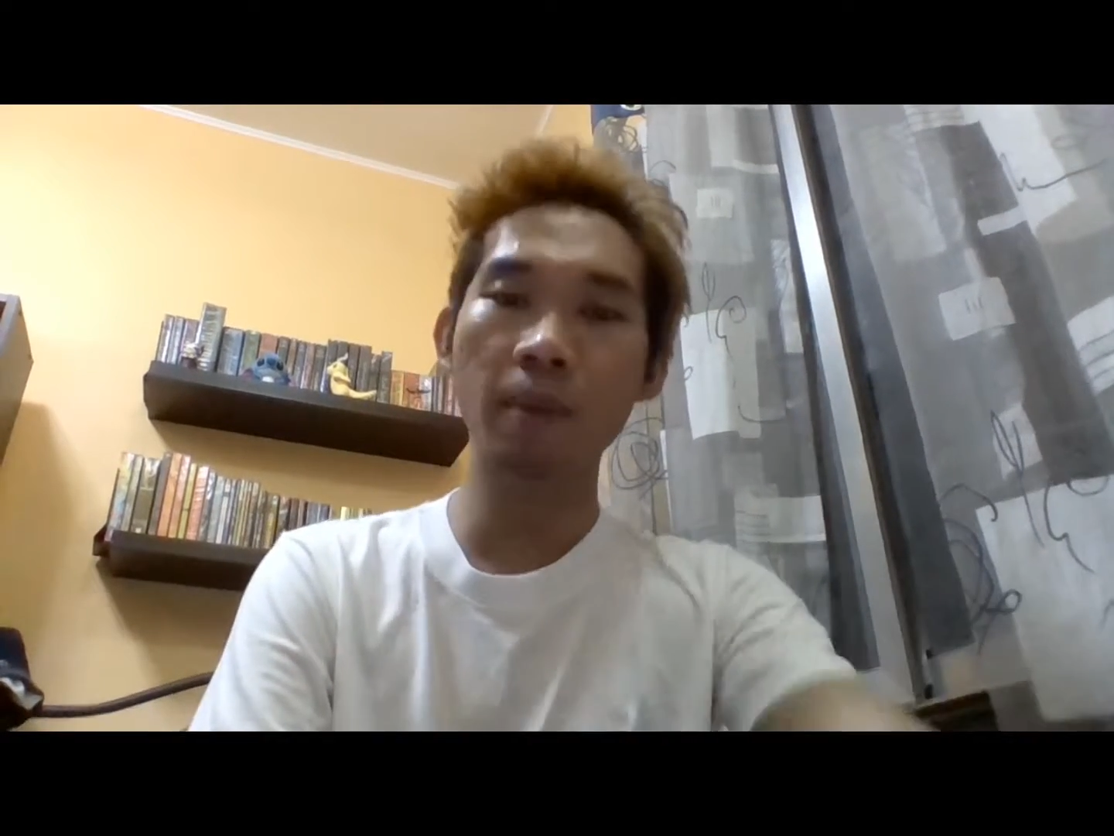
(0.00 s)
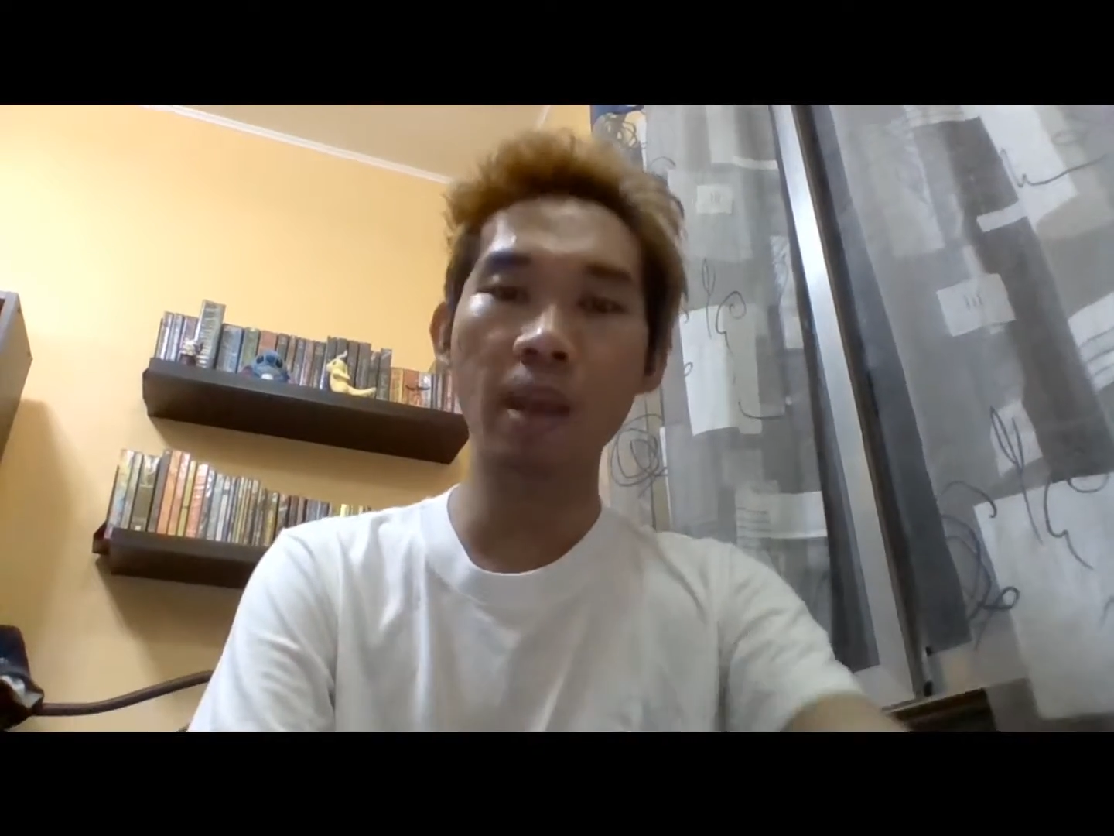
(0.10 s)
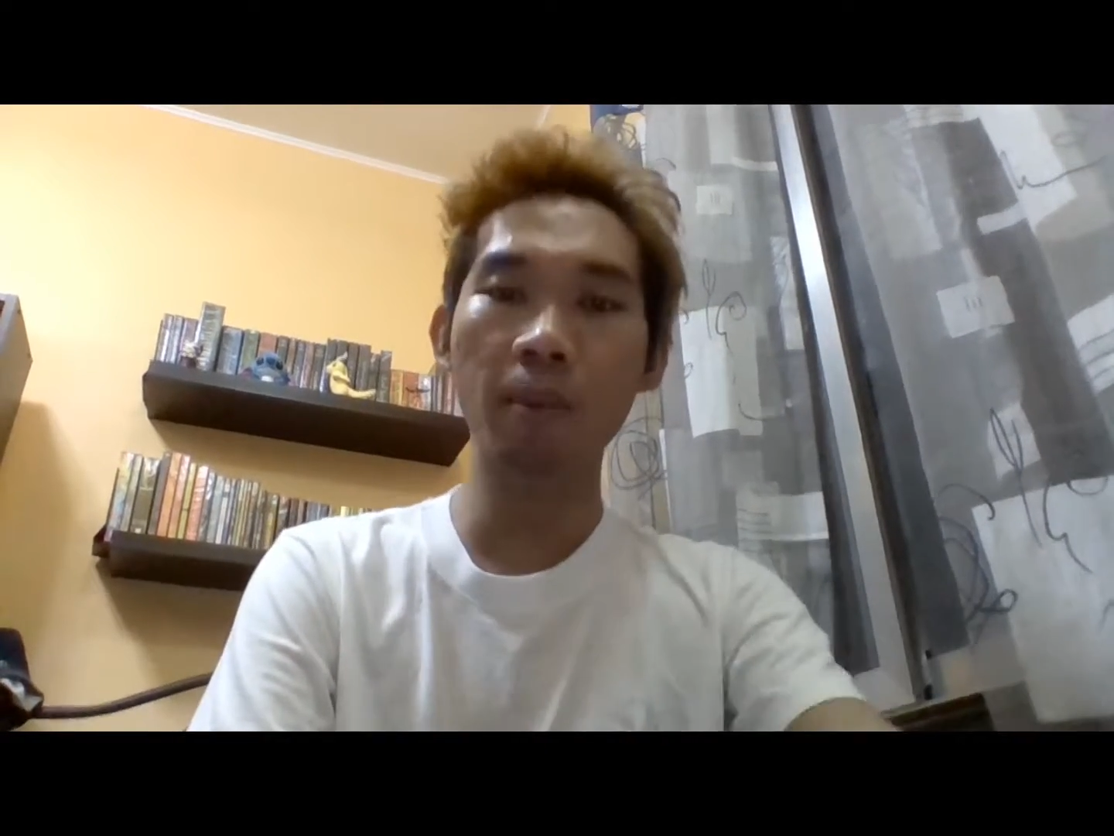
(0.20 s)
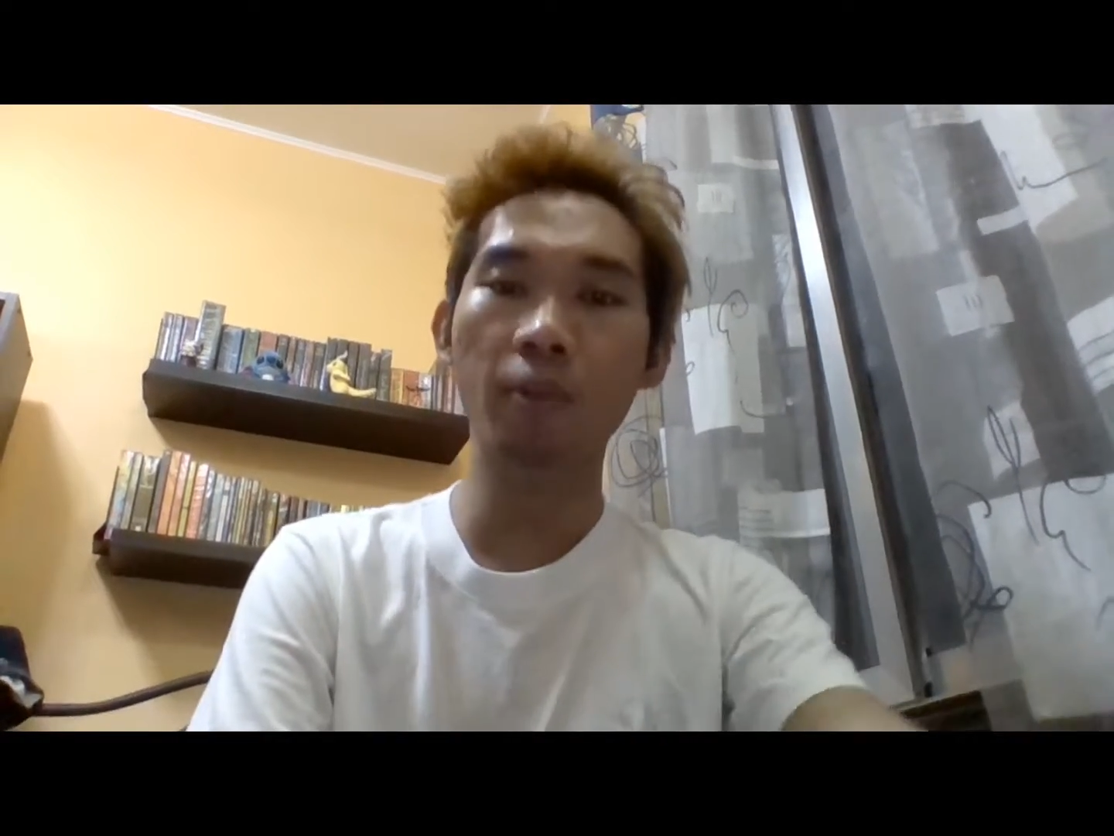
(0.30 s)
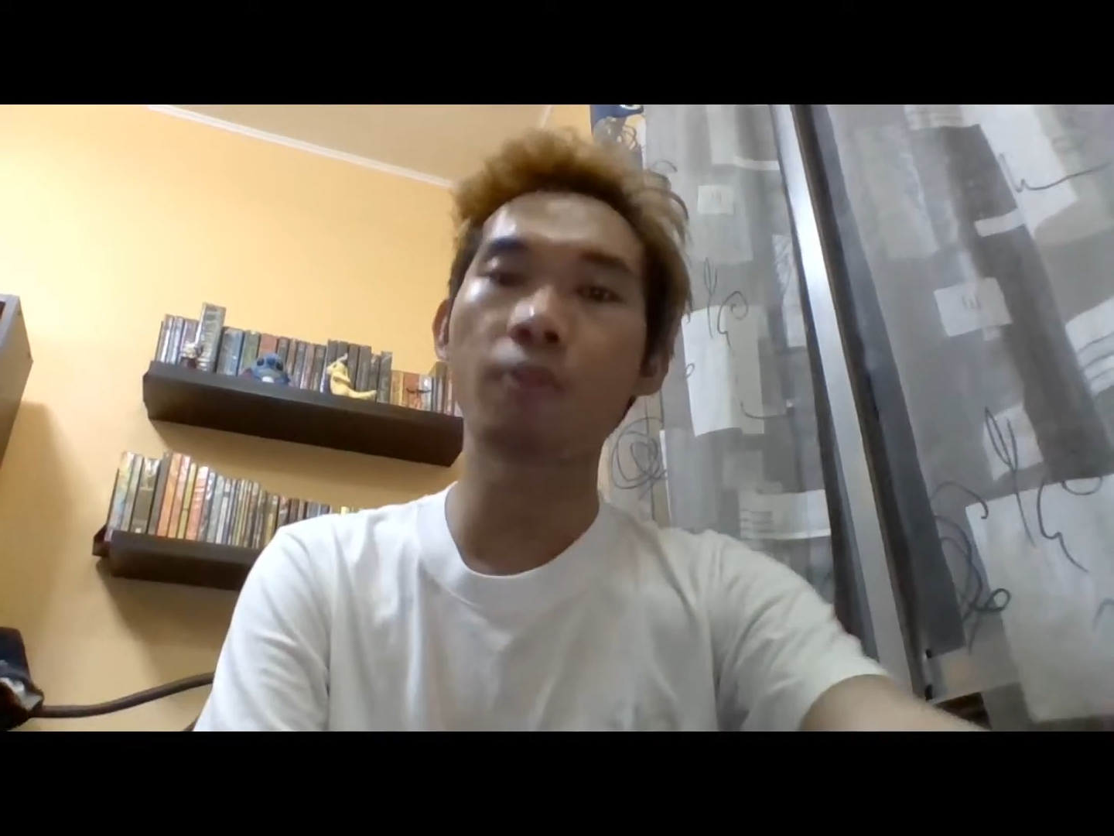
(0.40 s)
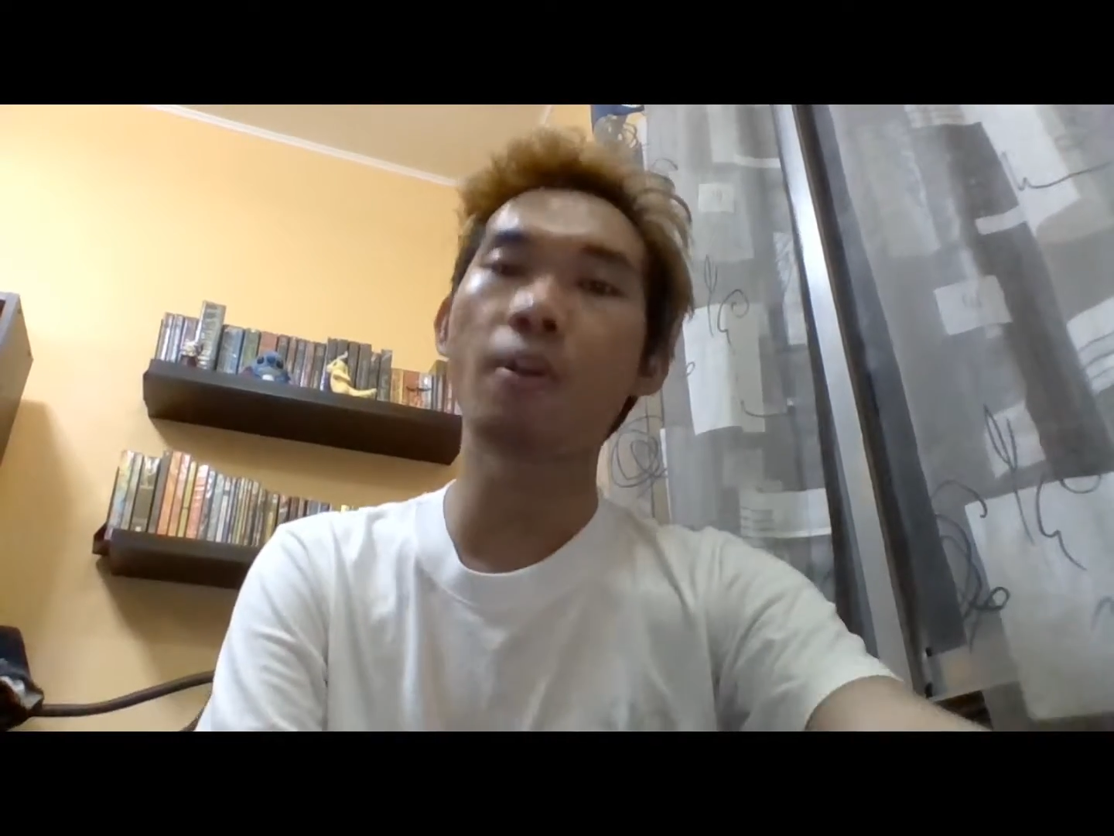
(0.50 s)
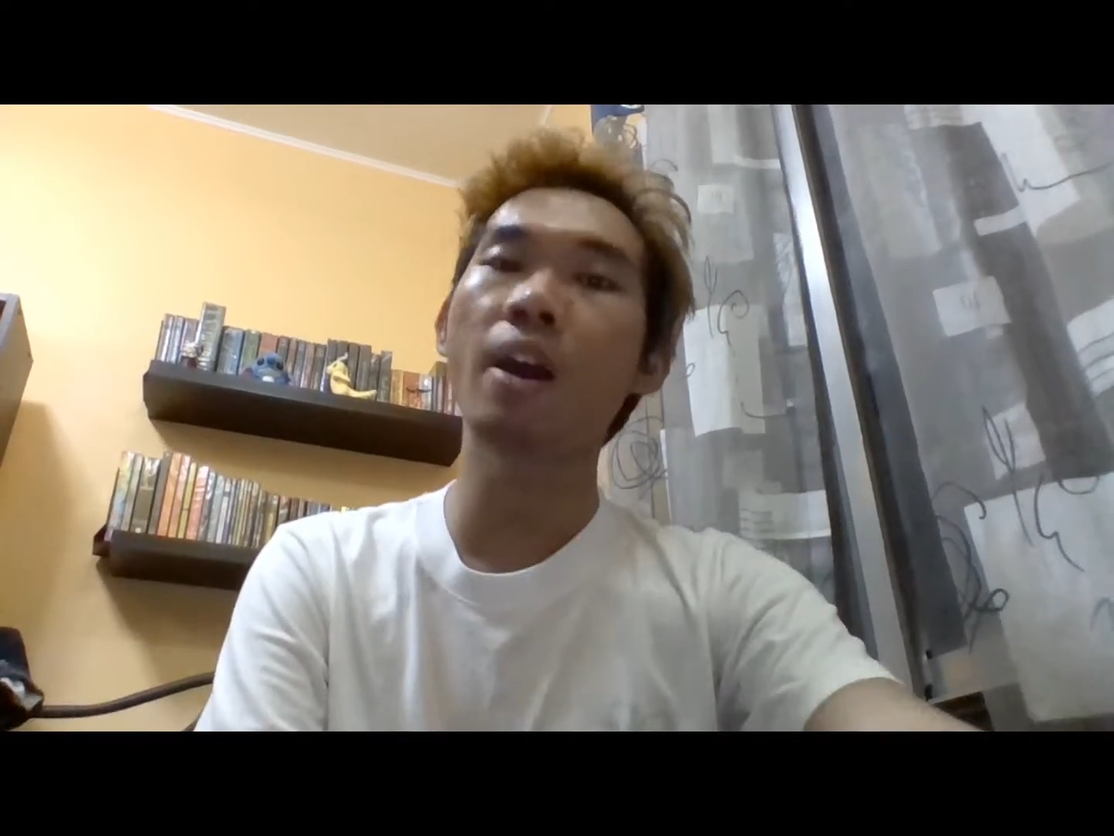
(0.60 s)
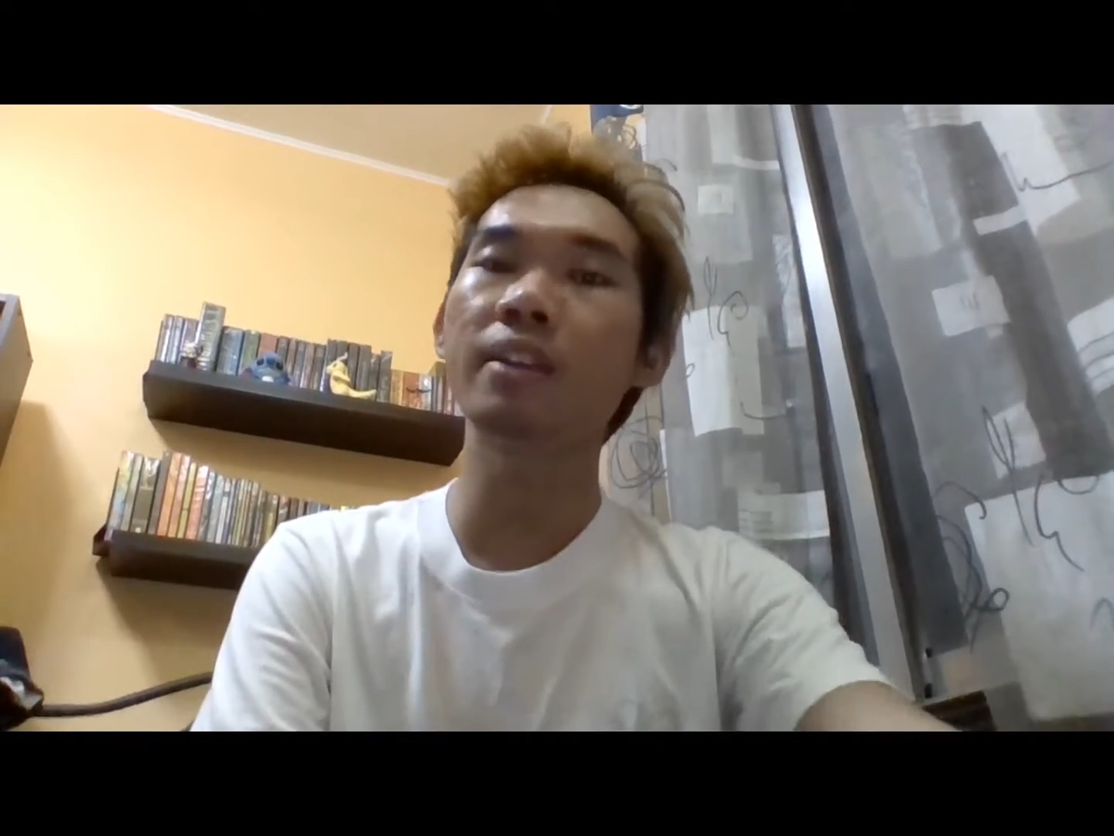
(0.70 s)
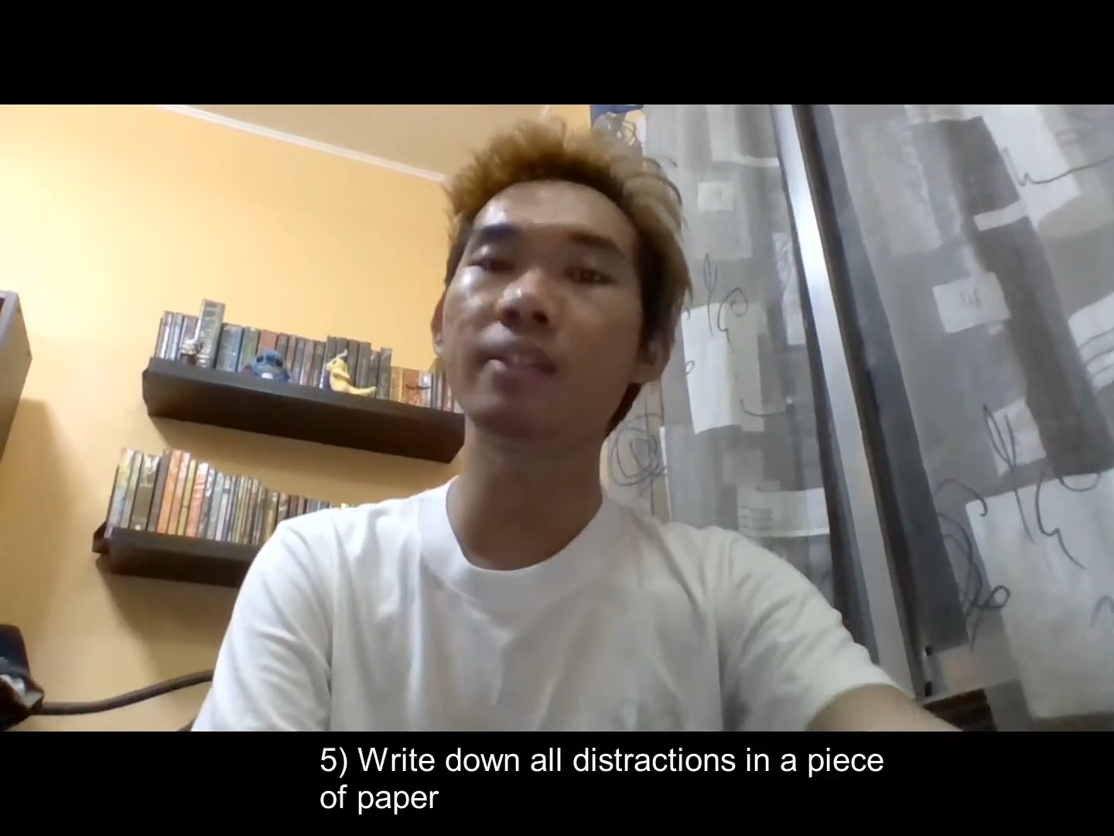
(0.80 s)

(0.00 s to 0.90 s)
paper, write it